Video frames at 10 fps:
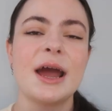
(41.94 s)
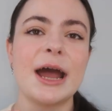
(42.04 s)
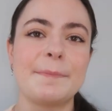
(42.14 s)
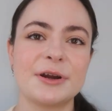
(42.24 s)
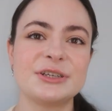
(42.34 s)

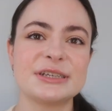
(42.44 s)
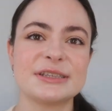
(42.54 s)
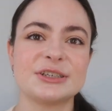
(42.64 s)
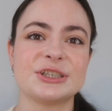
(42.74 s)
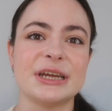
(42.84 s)
I
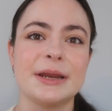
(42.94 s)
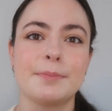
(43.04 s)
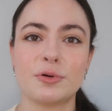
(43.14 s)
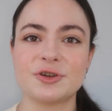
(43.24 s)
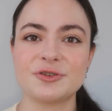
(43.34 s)
purchased the shade
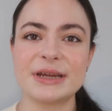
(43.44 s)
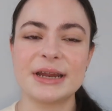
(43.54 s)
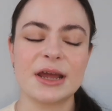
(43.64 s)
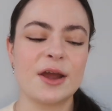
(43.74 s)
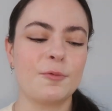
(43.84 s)
Portrait,
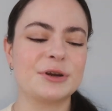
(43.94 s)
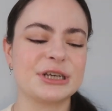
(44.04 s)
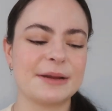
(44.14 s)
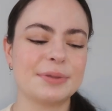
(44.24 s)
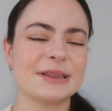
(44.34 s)

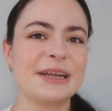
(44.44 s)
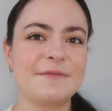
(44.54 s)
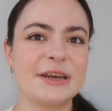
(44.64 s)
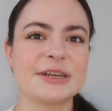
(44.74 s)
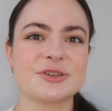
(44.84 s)
which I
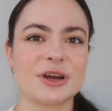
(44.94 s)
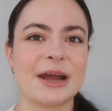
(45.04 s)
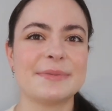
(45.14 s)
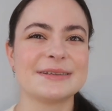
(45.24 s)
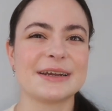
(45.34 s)
believe they
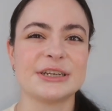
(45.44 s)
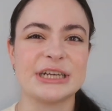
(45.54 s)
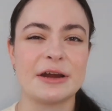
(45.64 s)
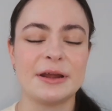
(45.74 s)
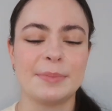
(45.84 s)
describe as like a
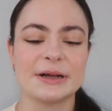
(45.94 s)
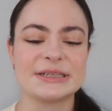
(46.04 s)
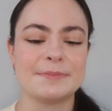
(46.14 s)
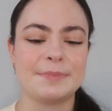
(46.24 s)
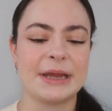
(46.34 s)
cherry
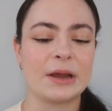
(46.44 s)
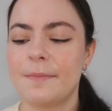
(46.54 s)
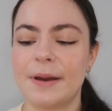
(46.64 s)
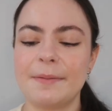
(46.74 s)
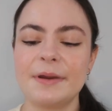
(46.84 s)
blossom pink.
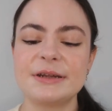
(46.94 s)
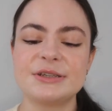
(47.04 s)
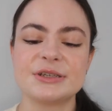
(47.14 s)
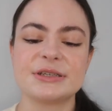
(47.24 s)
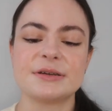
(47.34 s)
But I'm gonna
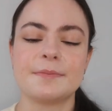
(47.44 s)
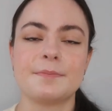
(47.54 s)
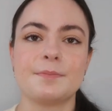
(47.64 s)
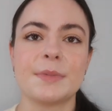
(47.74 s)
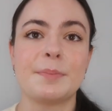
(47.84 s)
just
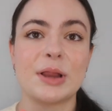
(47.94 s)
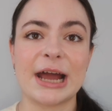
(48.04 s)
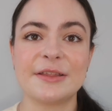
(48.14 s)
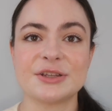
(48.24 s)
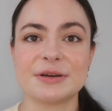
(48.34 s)

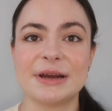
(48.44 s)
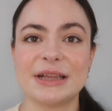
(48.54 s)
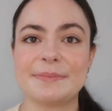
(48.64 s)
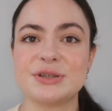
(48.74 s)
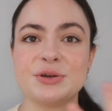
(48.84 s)
apply this on my
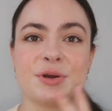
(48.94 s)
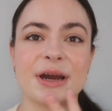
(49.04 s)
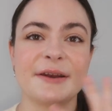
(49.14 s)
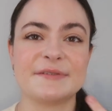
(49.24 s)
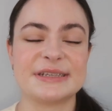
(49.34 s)
lips so you can
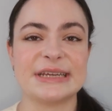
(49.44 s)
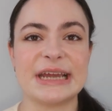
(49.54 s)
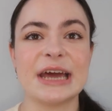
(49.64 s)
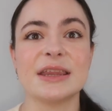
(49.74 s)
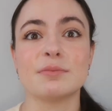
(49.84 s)
kind of
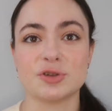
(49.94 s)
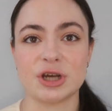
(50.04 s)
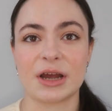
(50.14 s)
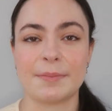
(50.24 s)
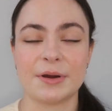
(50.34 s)
see, and then we'll
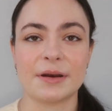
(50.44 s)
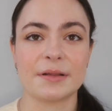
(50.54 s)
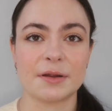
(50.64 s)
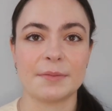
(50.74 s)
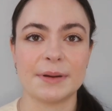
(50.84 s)
talk about it
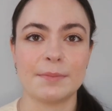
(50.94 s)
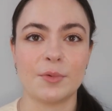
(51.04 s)
a little bit